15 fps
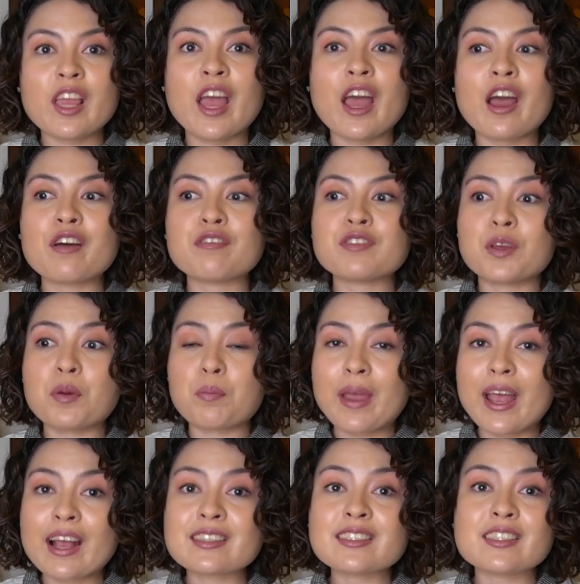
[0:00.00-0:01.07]
have the
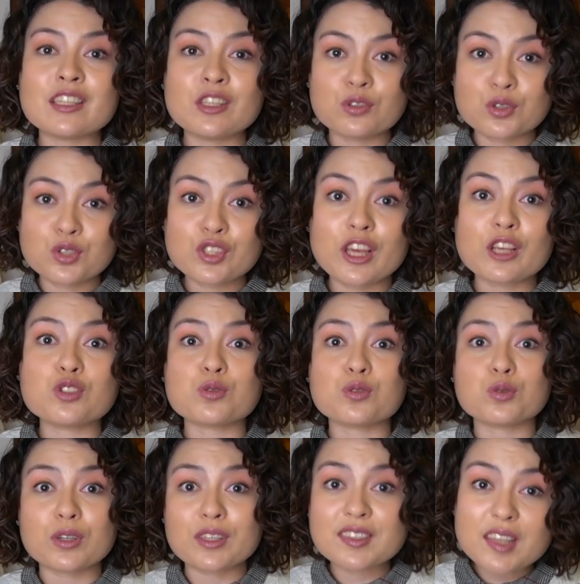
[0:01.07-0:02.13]
capacity in your schedule
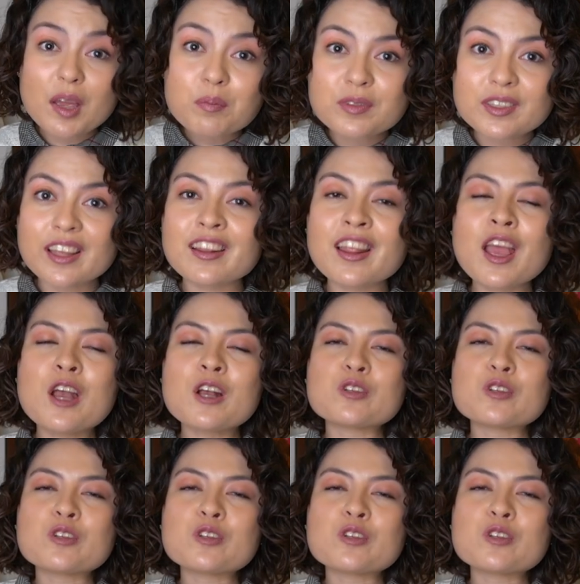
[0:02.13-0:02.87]
to accept it.